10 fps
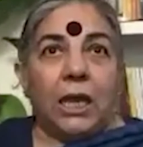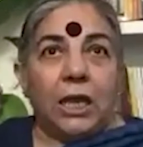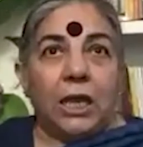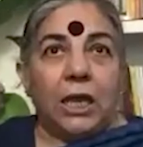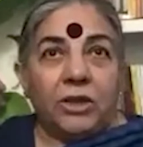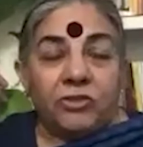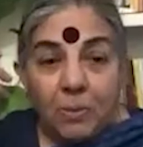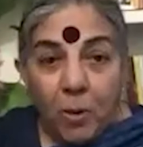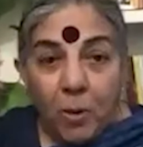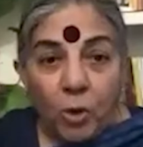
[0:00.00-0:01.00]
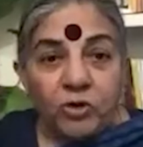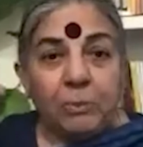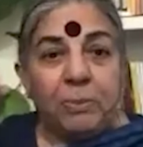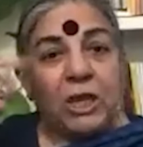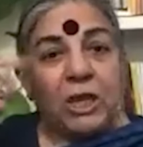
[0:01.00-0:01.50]
It's important
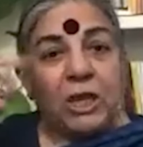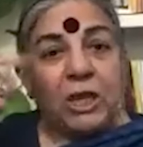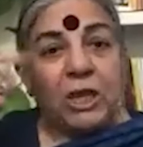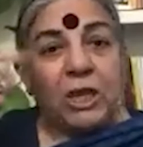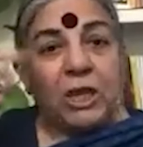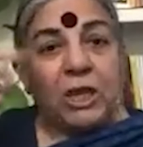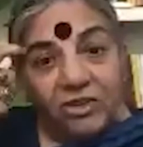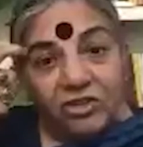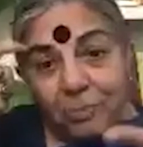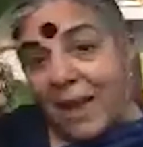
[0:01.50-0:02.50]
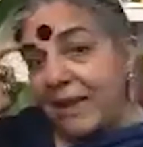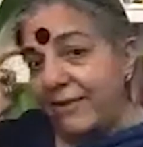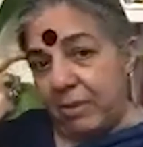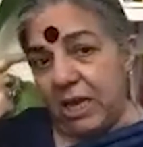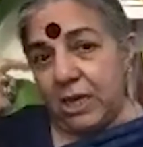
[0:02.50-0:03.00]
because in this
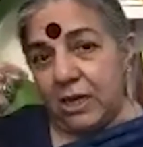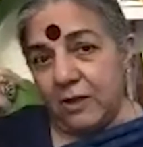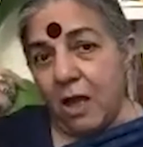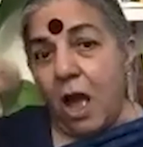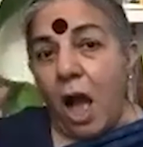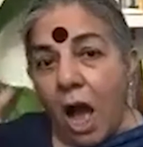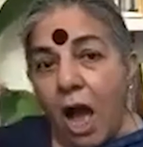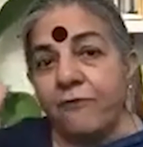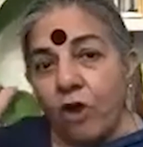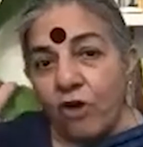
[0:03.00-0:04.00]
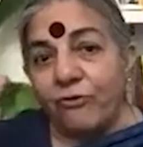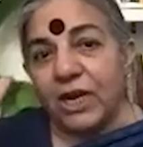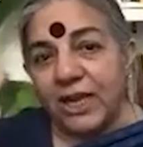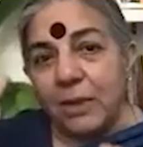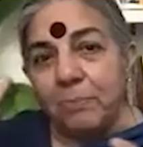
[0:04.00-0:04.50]
pandemic, half of
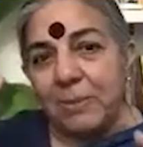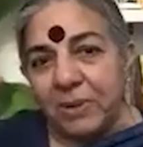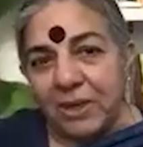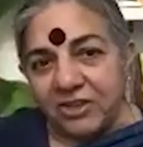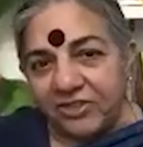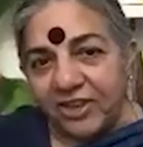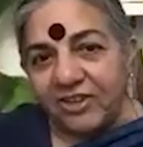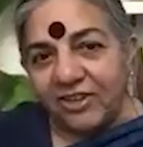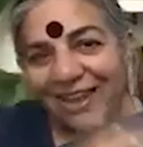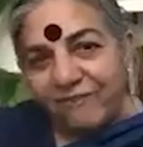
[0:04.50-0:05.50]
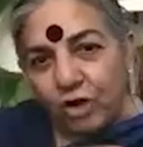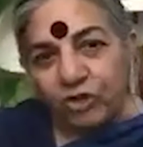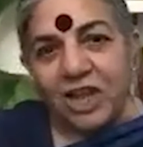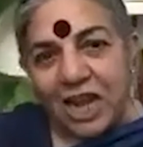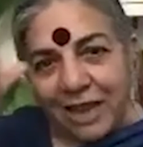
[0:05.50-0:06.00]
working people in the cities have
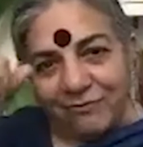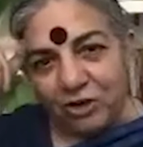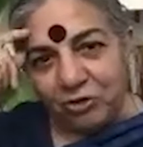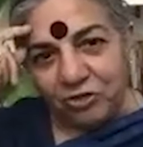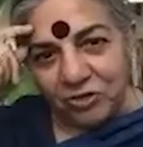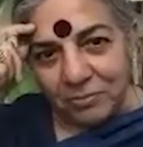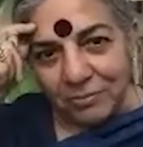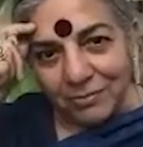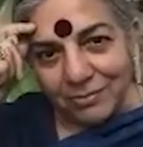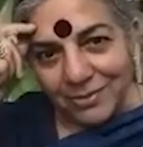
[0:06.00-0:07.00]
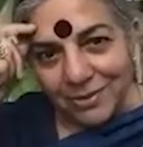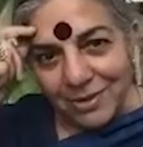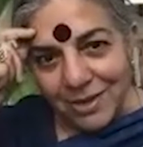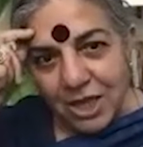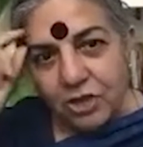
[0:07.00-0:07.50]
lost their livelihoods.
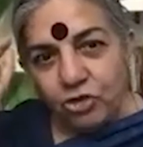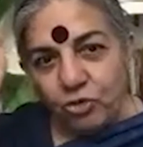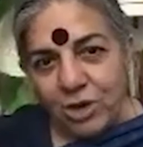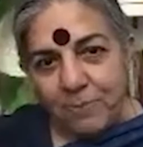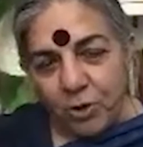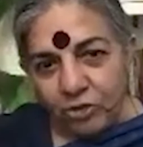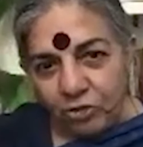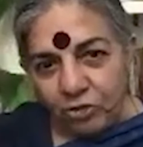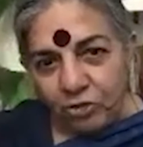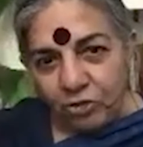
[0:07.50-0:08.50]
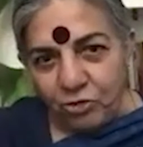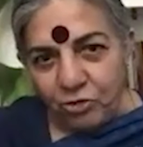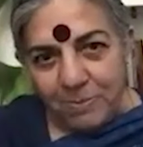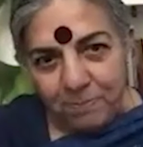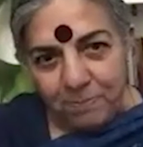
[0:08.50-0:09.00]
3.3
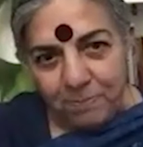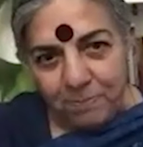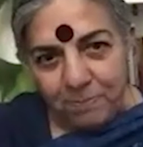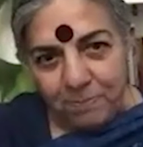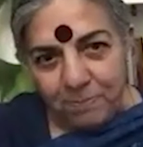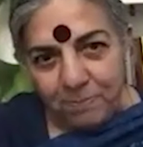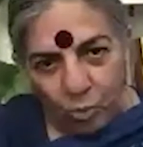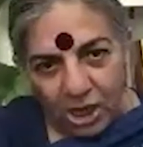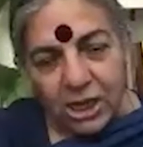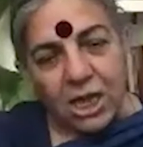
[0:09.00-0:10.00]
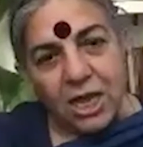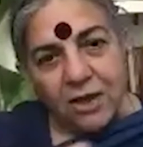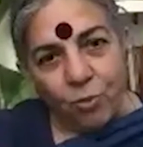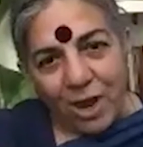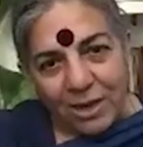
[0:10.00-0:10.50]
billion people work,
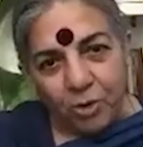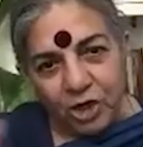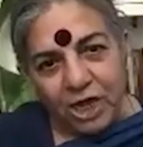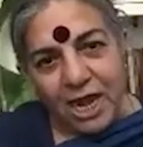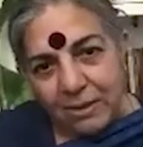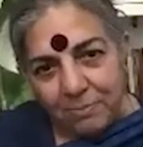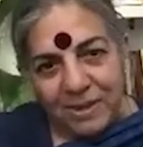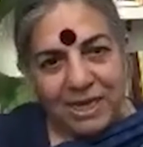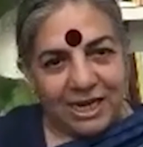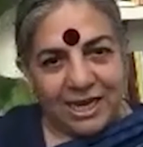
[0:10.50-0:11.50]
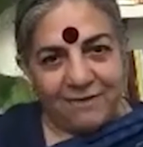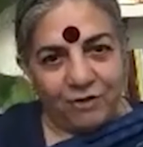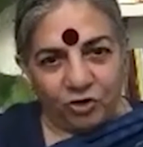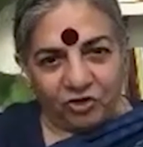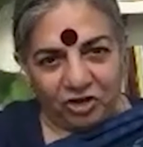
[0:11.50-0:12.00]
1.9 billion have
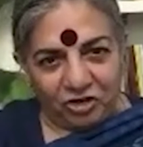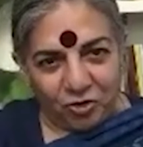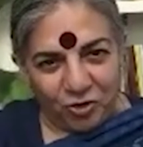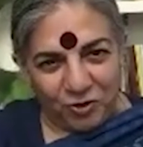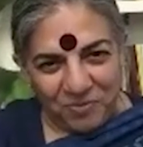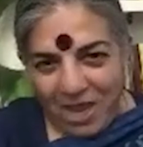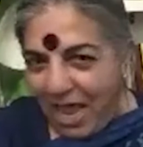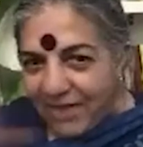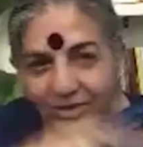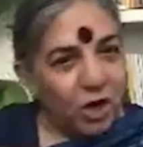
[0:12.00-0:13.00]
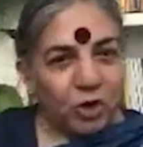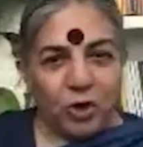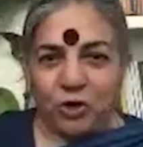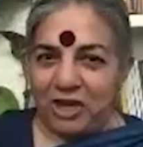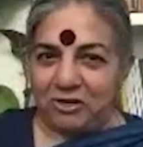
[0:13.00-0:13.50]
lost it all. And they're not
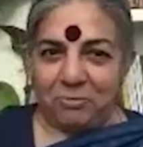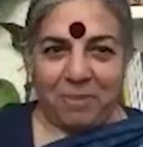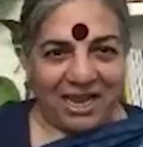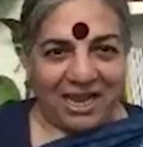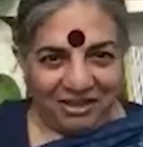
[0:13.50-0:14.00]
going to get it back.